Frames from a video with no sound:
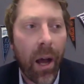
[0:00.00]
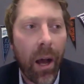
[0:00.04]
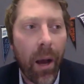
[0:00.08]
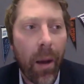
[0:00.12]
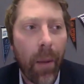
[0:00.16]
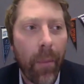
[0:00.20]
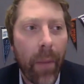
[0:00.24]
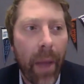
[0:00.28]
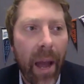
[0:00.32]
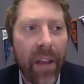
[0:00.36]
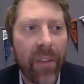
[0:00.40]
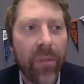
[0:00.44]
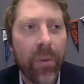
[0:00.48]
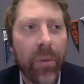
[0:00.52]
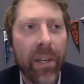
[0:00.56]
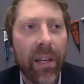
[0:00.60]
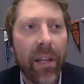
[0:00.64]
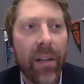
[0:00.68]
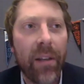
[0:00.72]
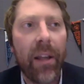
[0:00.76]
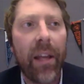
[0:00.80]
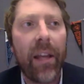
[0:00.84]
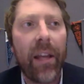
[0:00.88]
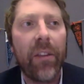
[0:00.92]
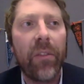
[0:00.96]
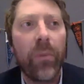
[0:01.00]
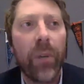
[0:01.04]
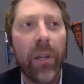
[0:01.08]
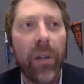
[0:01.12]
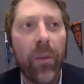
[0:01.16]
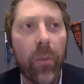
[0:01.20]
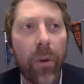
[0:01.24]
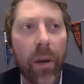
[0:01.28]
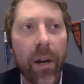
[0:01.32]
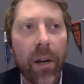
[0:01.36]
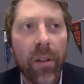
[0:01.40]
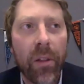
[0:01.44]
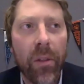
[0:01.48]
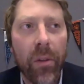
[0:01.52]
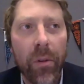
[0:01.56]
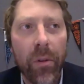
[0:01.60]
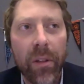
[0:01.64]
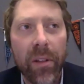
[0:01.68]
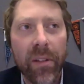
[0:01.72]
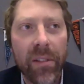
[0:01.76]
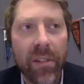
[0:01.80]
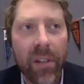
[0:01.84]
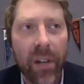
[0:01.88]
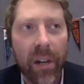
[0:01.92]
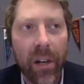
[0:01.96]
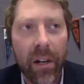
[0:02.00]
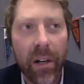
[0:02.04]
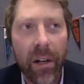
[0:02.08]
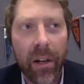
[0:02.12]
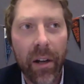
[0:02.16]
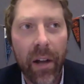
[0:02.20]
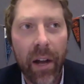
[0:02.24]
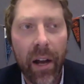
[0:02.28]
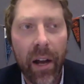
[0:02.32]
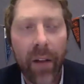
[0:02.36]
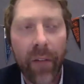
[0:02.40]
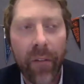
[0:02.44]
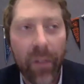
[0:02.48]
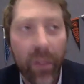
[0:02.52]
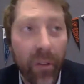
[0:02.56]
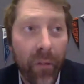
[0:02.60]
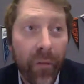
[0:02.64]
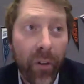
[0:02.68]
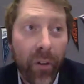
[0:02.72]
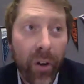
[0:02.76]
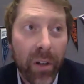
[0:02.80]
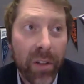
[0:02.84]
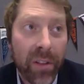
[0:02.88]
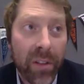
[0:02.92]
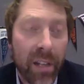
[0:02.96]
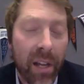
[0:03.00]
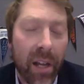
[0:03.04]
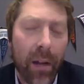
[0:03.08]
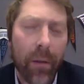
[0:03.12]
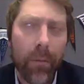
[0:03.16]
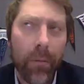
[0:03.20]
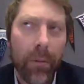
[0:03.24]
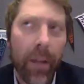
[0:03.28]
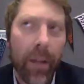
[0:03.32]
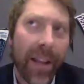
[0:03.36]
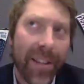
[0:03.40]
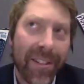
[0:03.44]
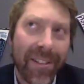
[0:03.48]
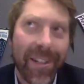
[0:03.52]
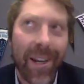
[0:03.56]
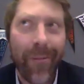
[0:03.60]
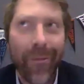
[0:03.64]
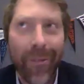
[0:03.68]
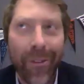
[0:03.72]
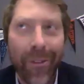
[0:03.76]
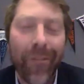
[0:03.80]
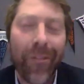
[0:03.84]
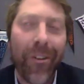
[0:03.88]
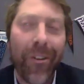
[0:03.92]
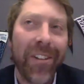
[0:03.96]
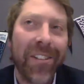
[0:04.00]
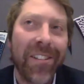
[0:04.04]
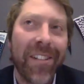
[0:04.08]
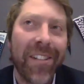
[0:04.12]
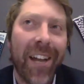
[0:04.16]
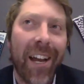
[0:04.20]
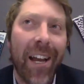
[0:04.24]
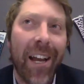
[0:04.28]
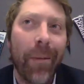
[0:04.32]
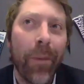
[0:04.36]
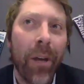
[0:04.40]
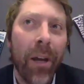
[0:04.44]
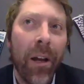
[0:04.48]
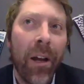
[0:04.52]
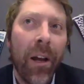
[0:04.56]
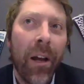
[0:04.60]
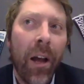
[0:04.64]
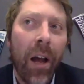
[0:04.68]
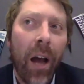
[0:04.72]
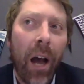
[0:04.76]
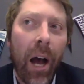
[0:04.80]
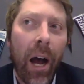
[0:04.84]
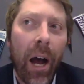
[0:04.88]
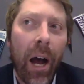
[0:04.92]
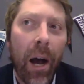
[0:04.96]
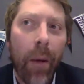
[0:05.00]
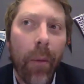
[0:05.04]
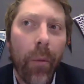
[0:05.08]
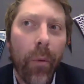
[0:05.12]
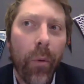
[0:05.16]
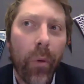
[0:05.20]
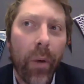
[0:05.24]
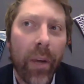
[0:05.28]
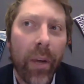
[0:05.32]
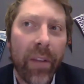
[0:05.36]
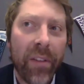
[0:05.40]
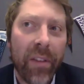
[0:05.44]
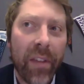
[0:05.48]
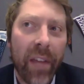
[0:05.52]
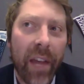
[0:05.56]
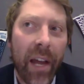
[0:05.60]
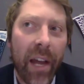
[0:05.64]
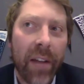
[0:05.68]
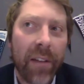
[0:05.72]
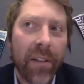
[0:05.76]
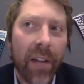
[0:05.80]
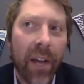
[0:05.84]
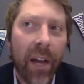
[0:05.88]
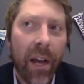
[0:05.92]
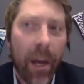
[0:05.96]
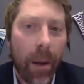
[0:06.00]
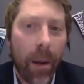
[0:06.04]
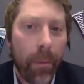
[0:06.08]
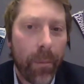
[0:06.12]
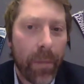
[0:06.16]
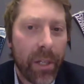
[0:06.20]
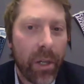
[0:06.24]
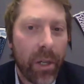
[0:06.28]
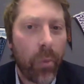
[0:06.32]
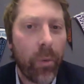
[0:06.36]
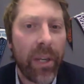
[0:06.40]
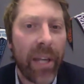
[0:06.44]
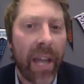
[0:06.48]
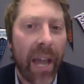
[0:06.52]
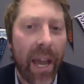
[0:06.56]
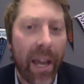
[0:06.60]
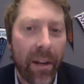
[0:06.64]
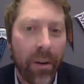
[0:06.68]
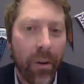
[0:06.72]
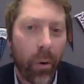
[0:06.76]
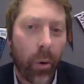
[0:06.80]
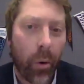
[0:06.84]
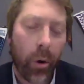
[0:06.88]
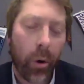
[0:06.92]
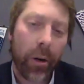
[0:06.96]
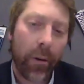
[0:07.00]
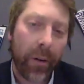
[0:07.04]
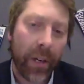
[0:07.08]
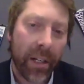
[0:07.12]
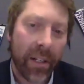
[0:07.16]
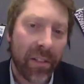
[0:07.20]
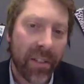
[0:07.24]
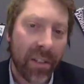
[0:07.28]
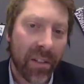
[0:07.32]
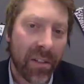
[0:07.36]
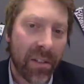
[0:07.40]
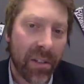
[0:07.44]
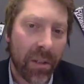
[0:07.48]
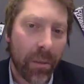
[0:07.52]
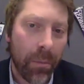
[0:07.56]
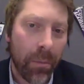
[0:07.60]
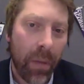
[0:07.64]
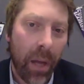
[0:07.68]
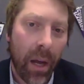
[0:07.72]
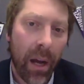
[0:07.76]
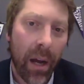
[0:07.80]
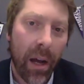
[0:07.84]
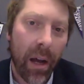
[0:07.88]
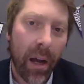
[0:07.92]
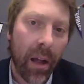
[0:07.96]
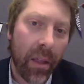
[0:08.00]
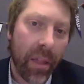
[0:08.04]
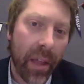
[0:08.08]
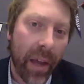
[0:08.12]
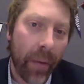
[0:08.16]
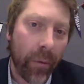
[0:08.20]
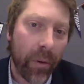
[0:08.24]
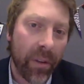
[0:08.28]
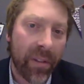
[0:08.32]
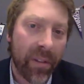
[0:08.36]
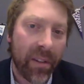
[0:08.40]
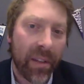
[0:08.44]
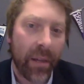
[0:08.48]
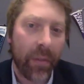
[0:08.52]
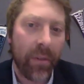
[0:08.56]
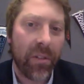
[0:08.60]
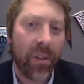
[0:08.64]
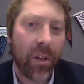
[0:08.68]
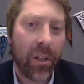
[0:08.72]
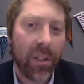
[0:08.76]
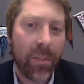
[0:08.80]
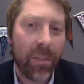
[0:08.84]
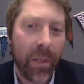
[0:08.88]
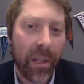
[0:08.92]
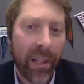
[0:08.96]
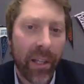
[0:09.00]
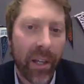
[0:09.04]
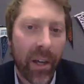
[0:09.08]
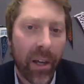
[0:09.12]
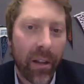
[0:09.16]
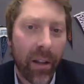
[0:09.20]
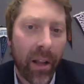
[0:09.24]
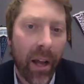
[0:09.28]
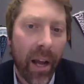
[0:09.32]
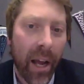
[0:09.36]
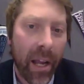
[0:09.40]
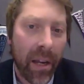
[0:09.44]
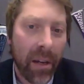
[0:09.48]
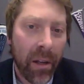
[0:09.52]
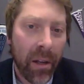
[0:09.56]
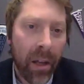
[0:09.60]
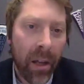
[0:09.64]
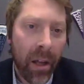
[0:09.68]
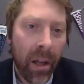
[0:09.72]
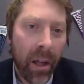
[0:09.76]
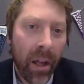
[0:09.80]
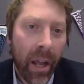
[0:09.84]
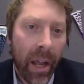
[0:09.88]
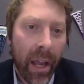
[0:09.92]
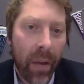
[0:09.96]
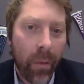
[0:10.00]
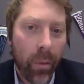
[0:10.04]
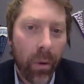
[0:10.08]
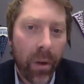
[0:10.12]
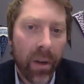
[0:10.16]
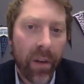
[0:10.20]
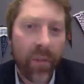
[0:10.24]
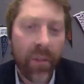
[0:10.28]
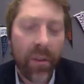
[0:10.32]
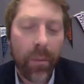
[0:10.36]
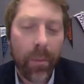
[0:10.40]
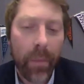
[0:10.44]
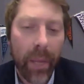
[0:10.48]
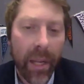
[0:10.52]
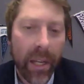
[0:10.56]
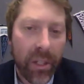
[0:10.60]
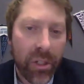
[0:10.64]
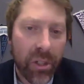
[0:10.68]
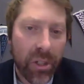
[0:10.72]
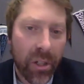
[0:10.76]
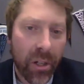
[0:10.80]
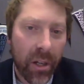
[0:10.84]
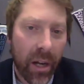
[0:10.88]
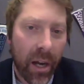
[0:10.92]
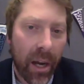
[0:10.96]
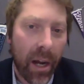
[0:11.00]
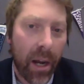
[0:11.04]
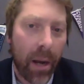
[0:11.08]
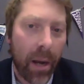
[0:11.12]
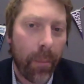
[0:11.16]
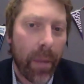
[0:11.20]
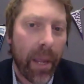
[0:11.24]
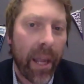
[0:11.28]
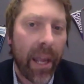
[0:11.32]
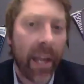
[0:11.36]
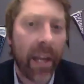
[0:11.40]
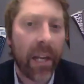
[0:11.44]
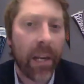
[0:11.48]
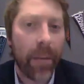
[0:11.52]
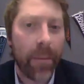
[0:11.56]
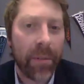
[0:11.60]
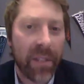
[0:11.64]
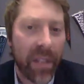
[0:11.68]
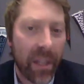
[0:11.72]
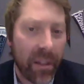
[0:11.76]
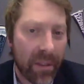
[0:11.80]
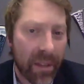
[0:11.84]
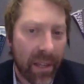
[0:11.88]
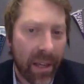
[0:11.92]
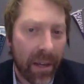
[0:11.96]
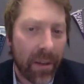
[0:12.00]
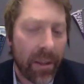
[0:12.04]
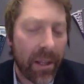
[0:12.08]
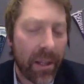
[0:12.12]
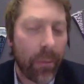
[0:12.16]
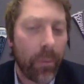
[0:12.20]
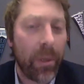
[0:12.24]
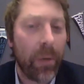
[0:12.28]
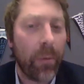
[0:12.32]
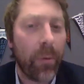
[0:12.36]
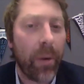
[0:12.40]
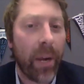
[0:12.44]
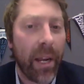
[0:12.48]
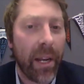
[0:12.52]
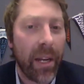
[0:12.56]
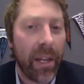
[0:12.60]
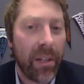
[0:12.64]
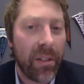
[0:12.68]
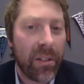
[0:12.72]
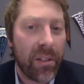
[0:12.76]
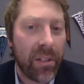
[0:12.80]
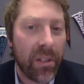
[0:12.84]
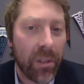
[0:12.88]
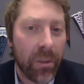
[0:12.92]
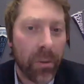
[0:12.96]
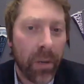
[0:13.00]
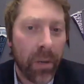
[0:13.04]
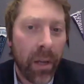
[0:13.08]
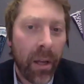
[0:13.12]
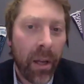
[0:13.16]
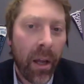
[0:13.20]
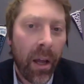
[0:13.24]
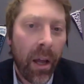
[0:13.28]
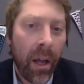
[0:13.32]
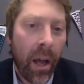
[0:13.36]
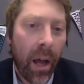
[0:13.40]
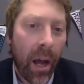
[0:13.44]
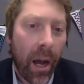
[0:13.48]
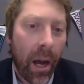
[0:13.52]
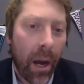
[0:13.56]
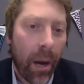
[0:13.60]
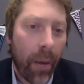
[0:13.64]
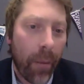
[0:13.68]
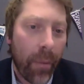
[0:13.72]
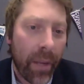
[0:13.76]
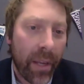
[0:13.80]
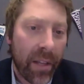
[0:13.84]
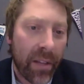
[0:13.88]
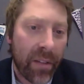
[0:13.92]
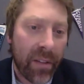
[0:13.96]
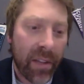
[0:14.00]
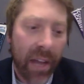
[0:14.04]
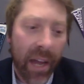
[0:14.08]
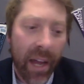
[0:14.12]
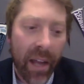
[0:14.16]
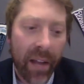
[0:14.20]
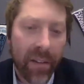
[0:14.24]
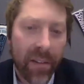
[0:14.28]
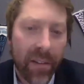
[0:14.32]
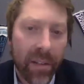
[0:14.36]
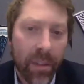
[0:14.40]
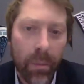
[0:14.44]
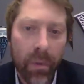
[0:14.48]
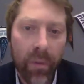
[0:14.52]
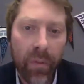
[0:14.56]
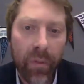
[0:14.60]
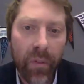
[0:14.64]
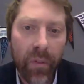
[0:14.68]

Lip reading: as we had worked through this in our for the first time, was that we had an ordering system that was ultimately online, and one of the major hiccups that we ran into is that some